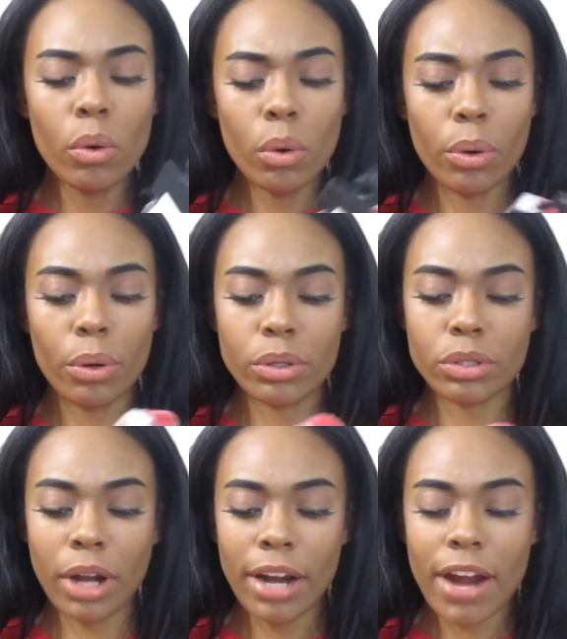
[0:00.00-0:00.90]
Ooh,
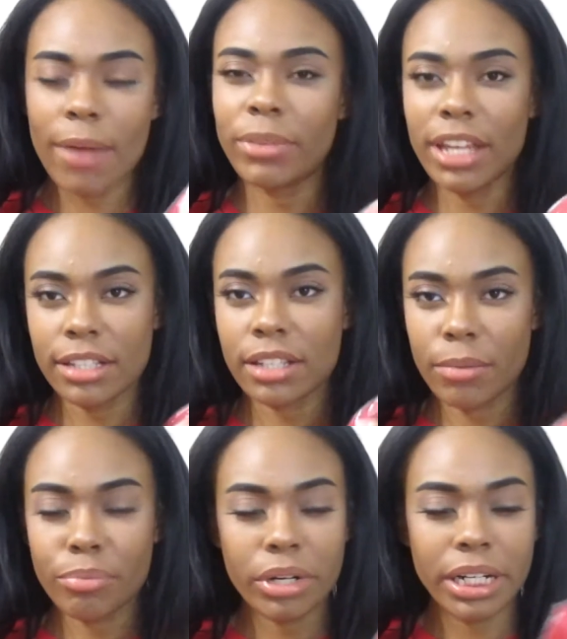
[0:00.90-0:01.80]
so they wrap these
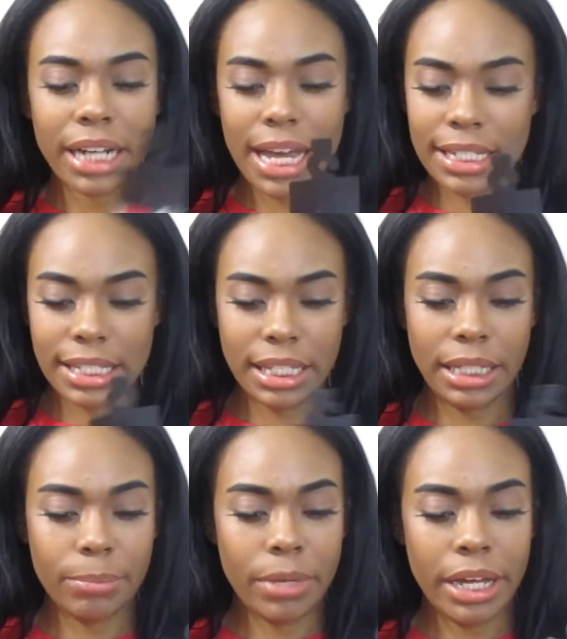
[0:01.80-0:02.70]
up pretty
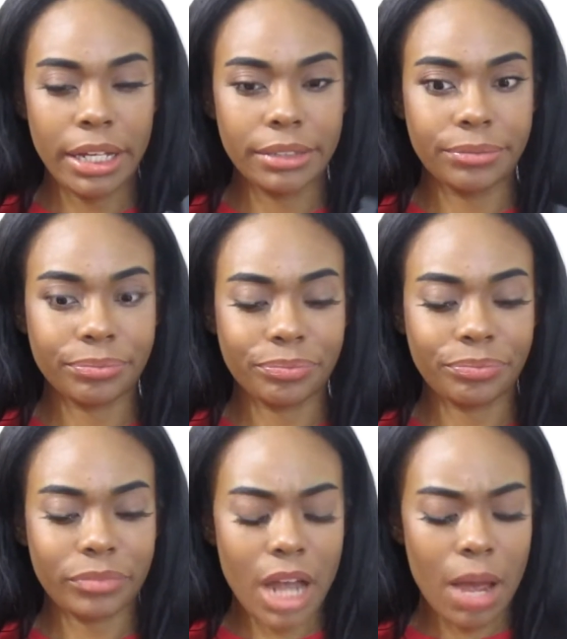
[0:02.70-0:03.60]
nicely, but
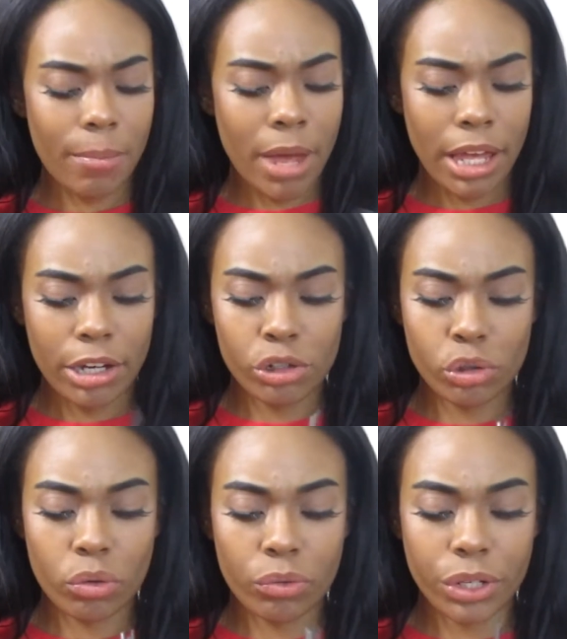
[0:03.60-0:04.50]
not my
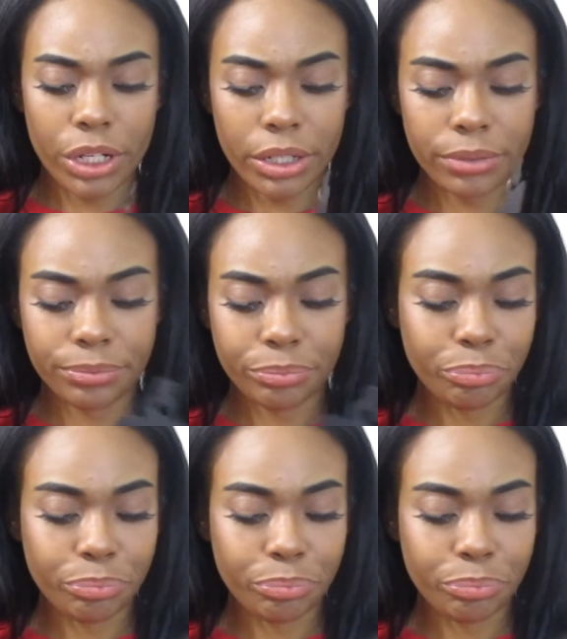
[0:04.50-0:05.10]
jewelry.